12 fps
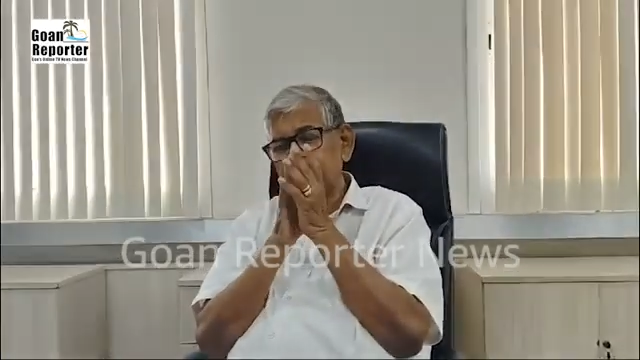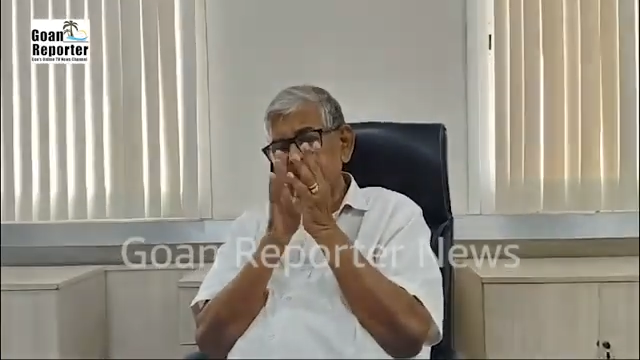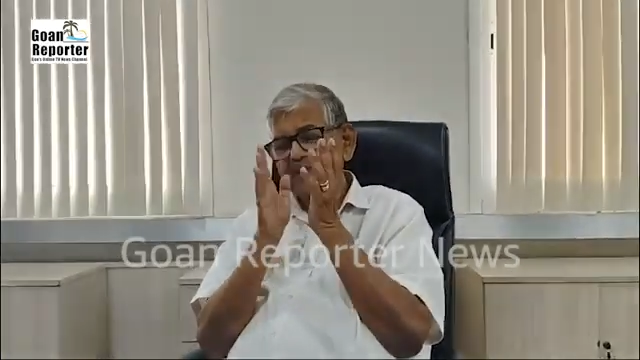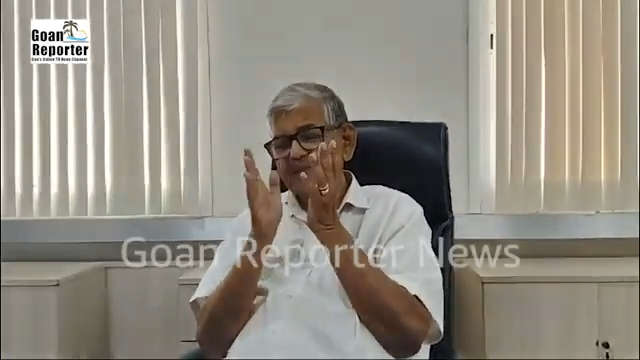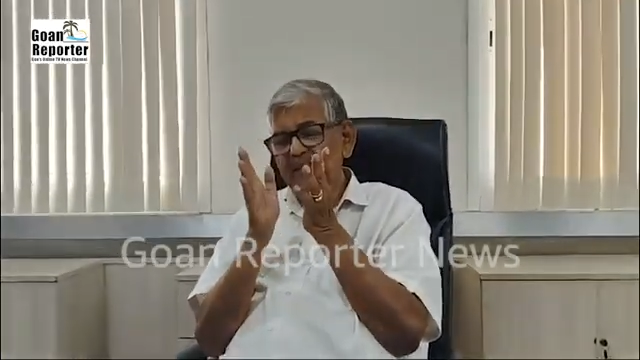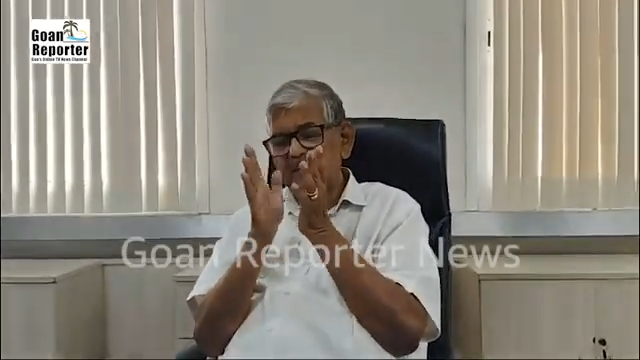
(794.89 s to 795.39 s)

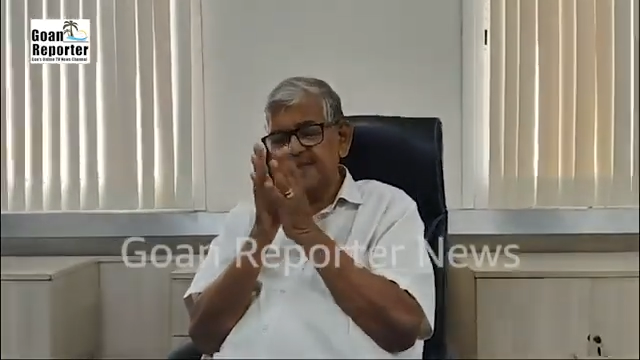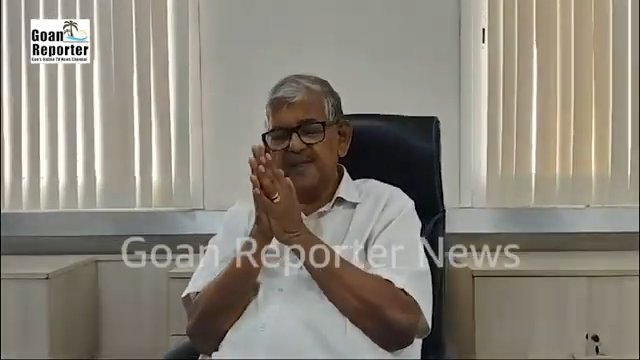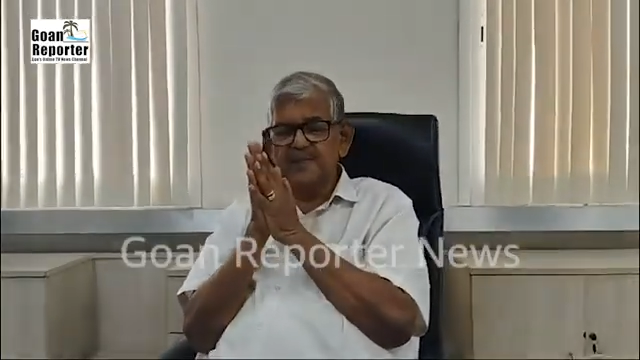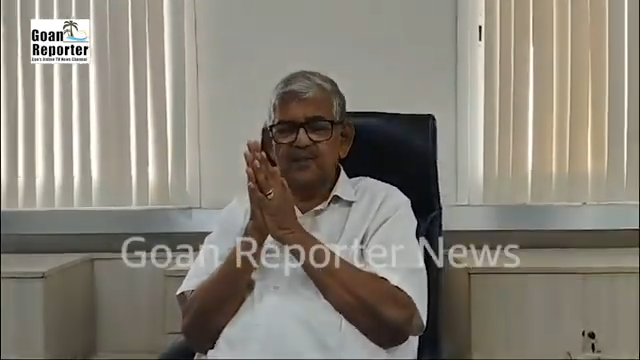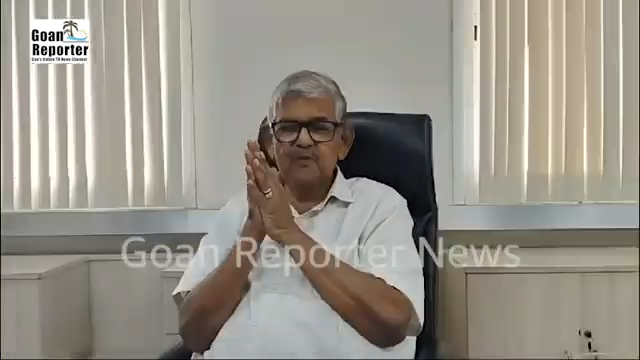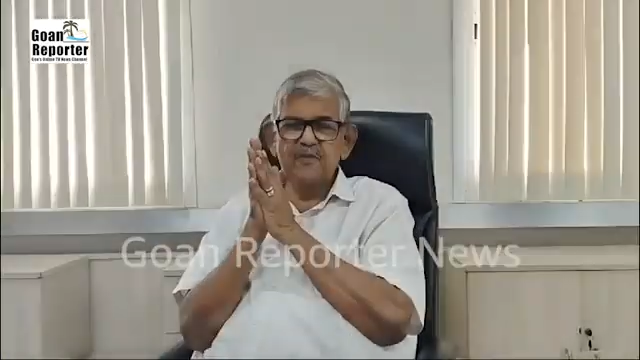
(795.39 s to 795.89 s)
It is the
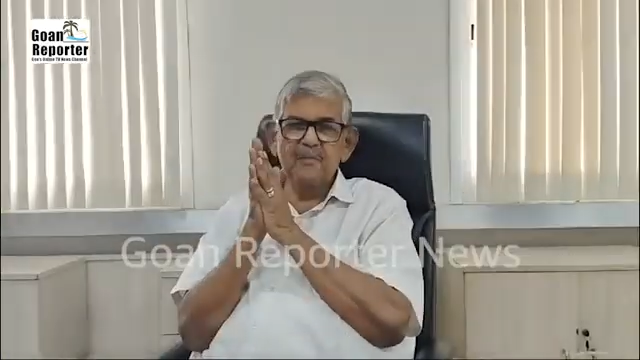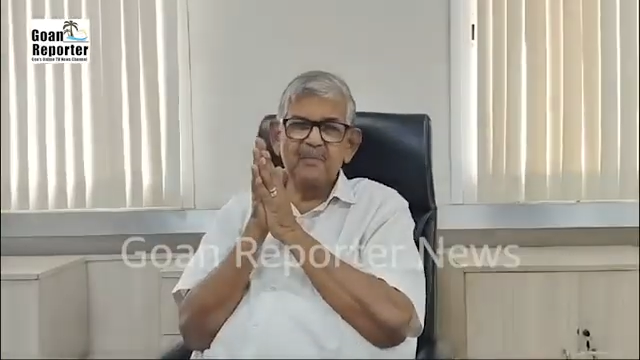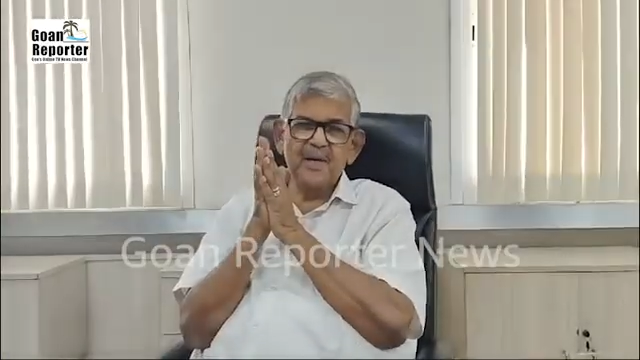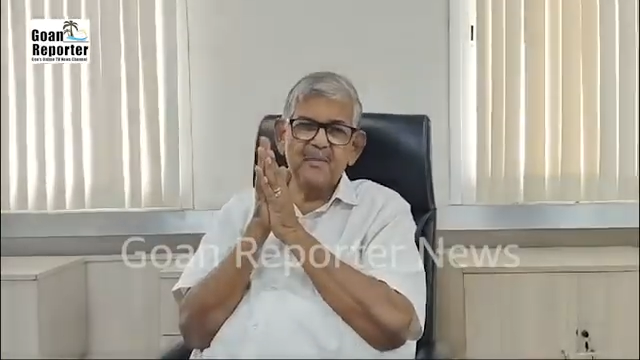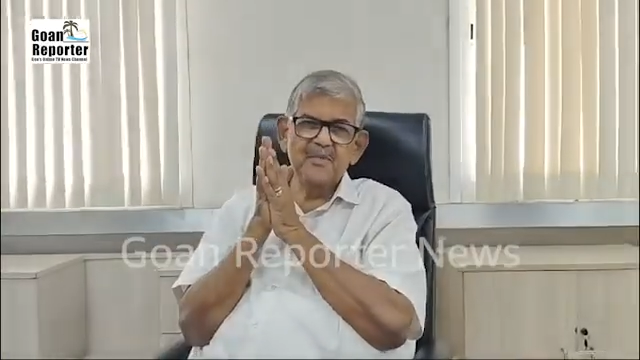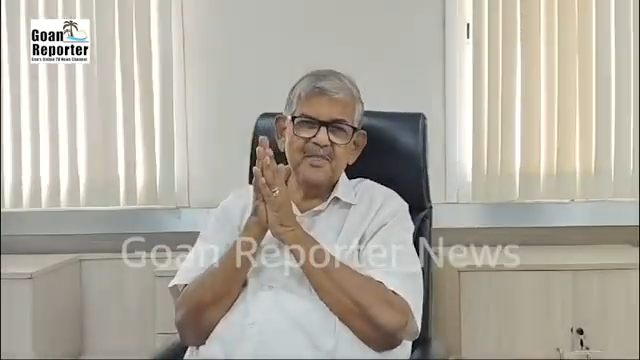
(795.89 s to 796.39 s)
intention of our
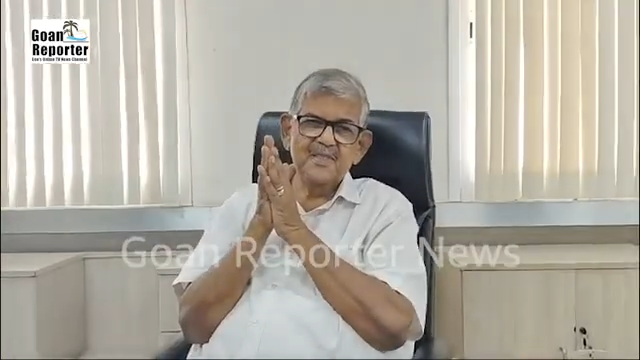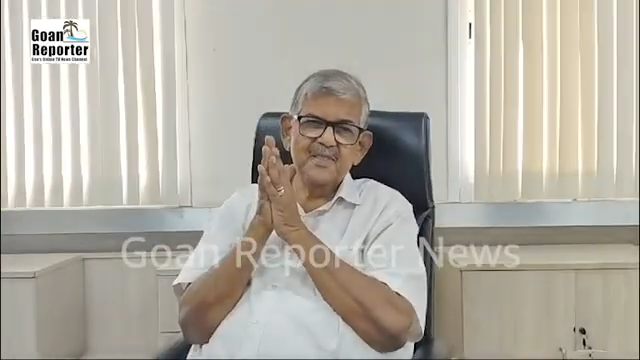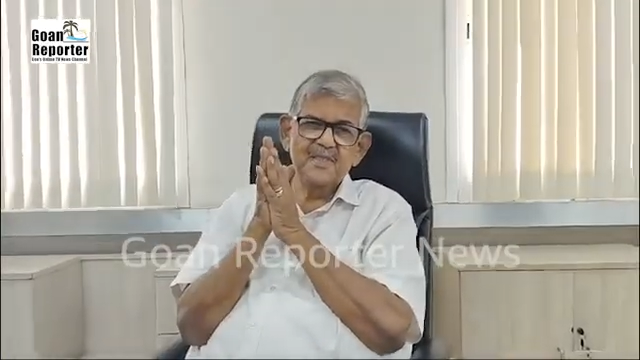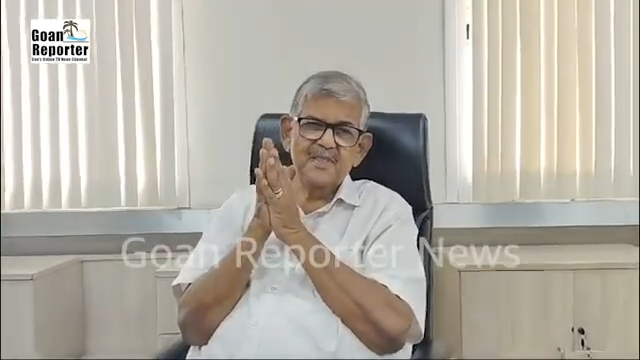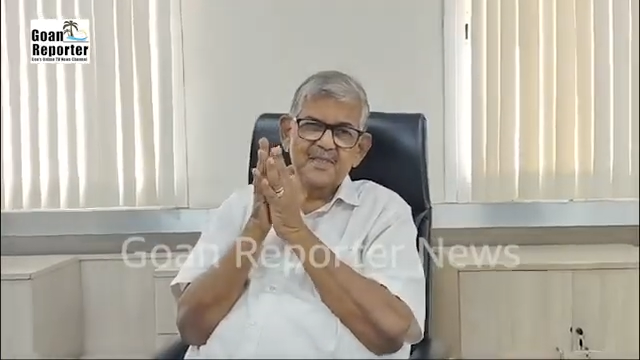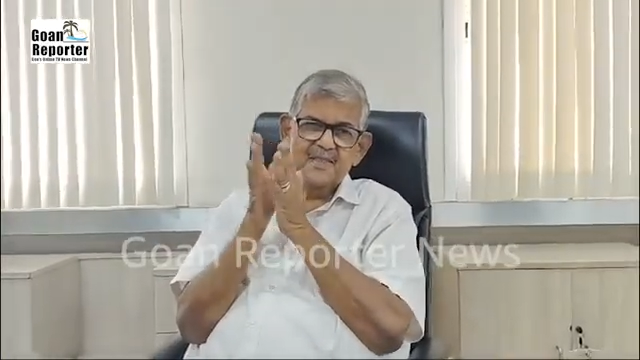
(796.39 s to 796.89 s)
Prime
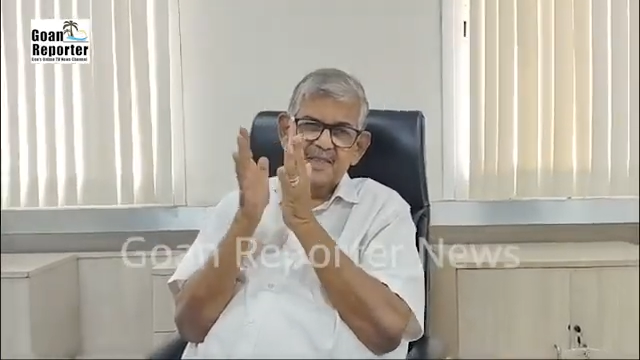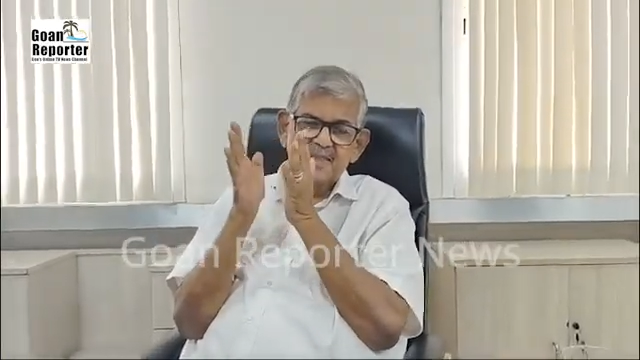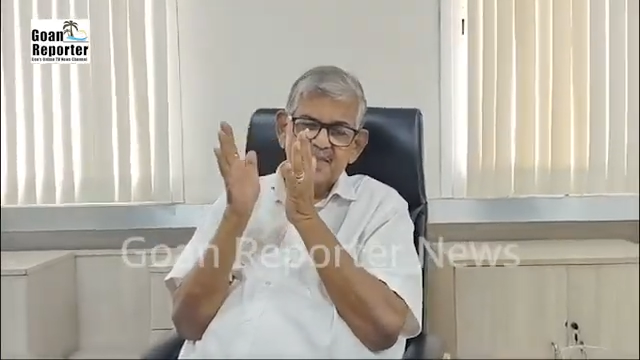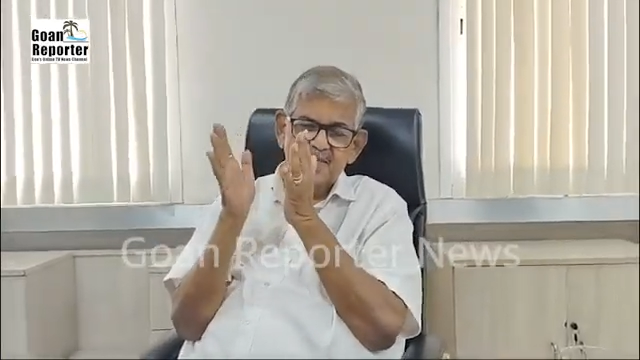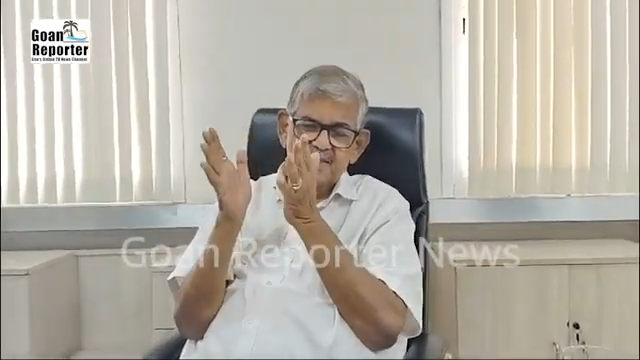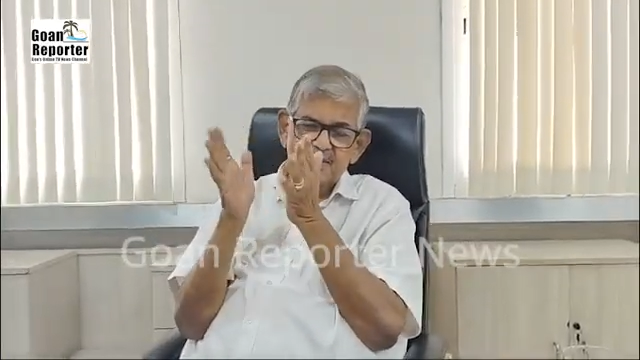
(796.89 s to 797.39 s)
Minister, it is the
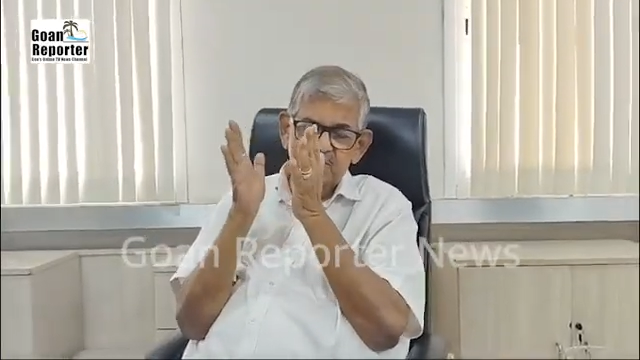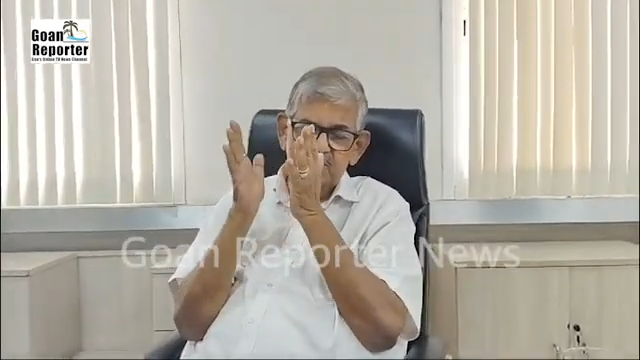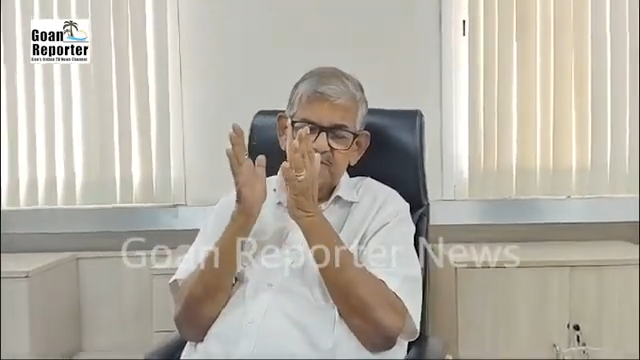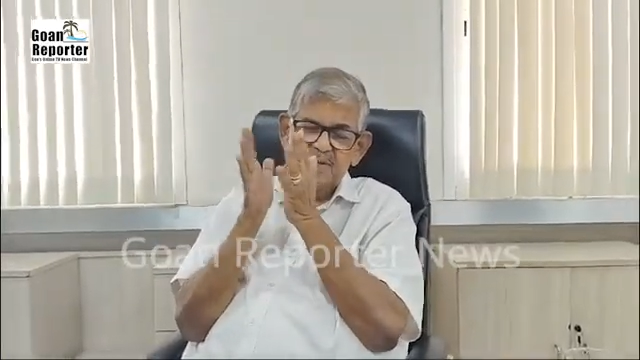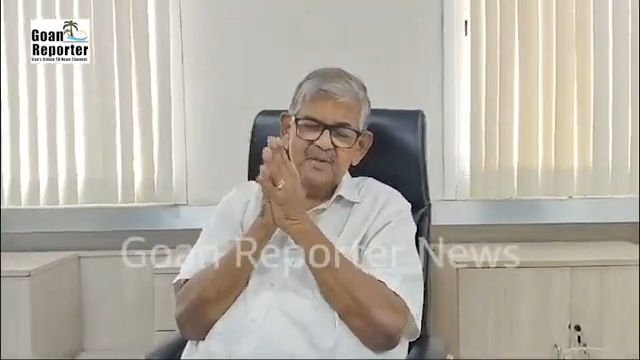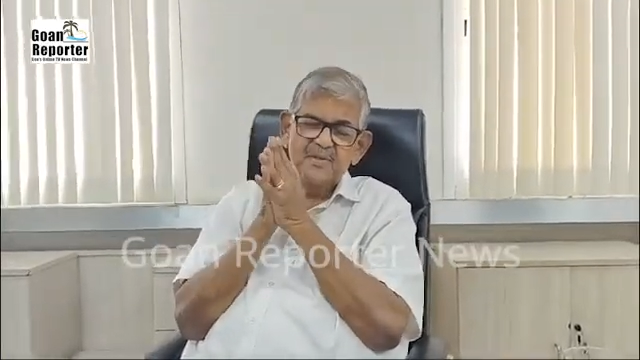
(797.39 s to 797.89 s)
intention
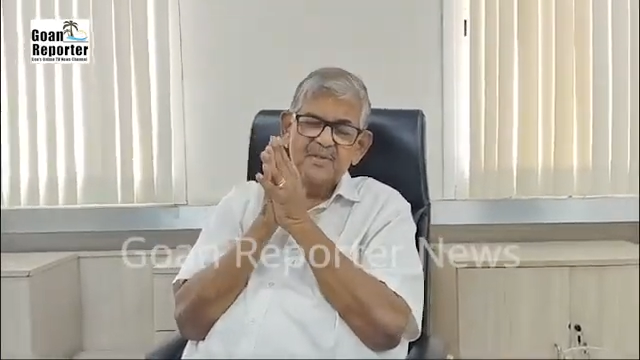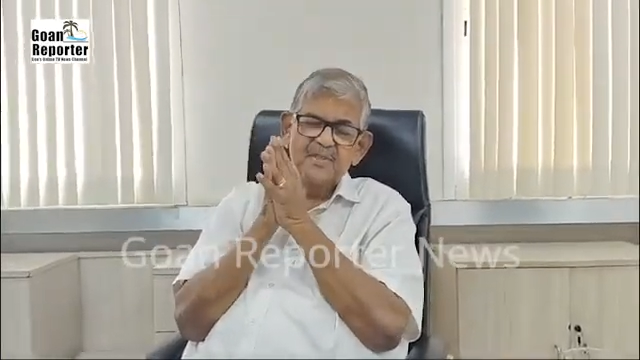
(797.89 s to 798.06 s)
of our